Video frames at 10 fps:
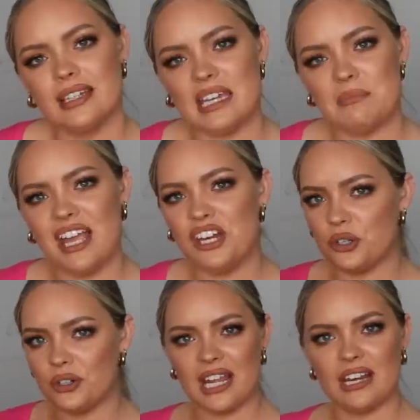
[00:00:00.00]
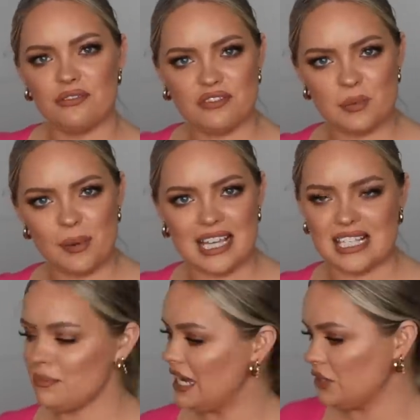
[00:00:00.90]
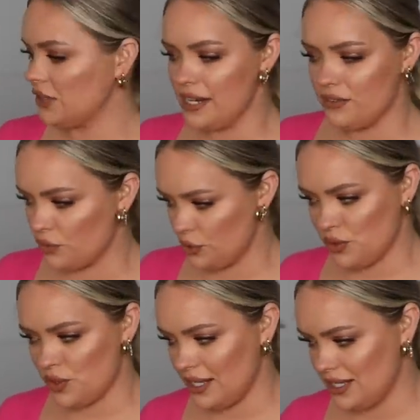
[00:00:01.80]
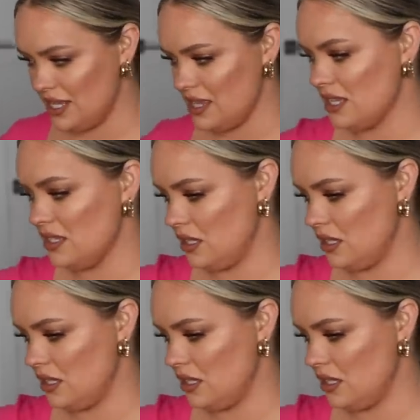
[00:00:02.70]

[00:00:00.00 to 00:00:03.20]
in my creative space, in my creative room so I could see this.